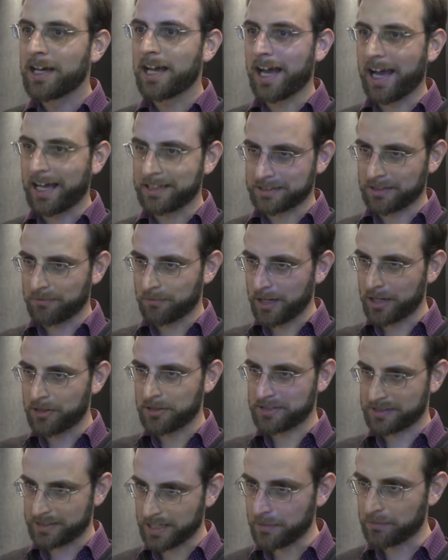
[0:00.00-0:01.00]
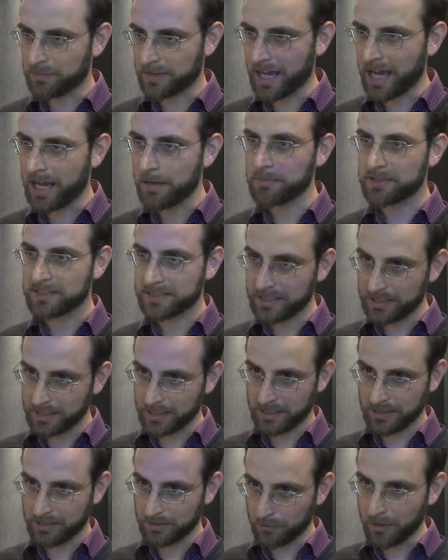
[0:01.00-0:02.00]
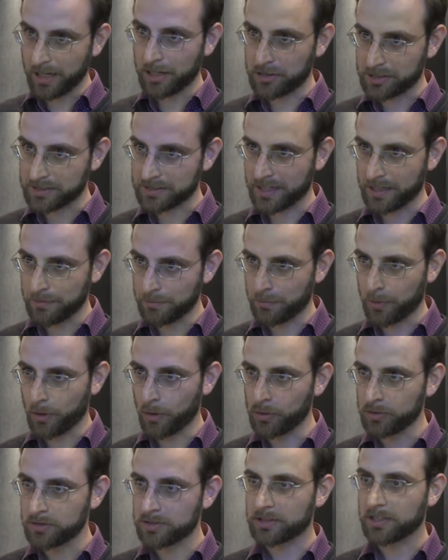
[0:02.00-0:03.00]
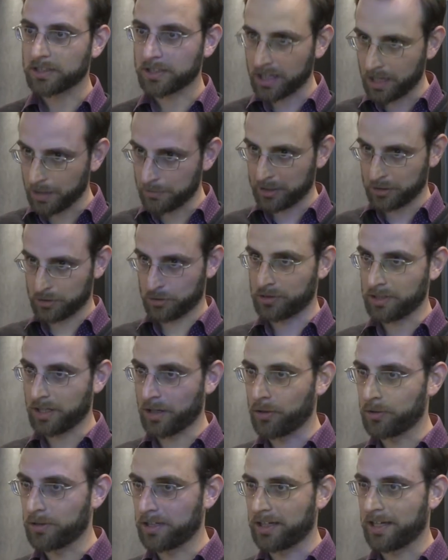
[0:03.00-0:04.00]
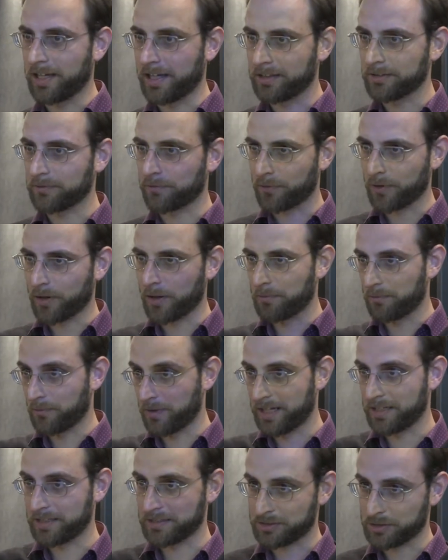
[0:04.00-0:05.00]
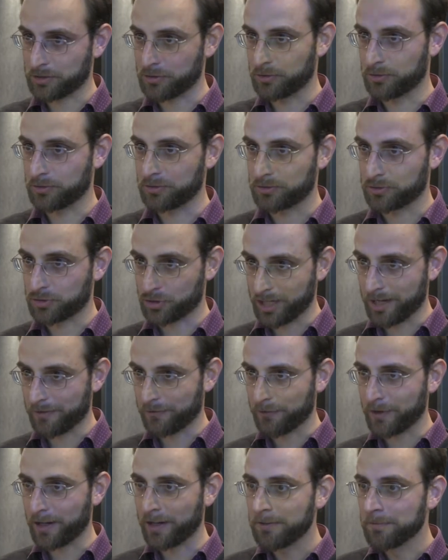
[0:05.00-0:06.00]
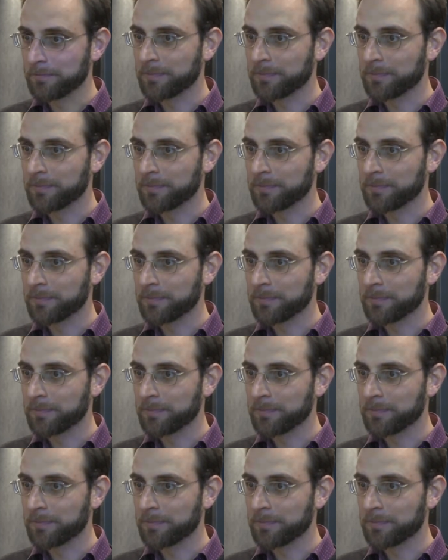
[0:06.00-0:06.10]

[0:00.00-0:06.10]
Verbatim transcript: at the very same time, sitting in the very same boat, coming to the Holy Land from Venice to Jaffa.